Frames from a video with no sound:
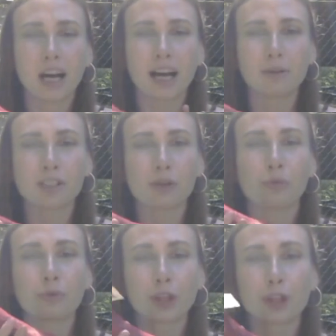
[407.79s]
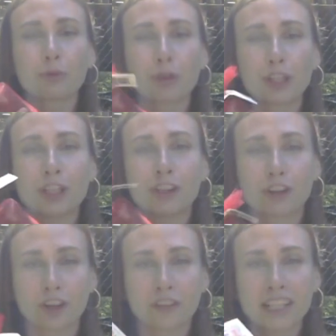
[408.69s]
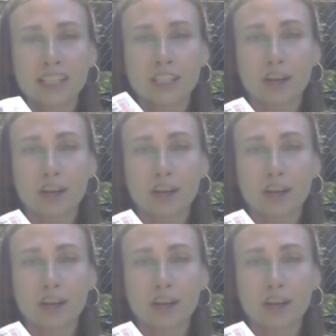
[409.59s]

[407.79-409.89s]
I was really, really nervous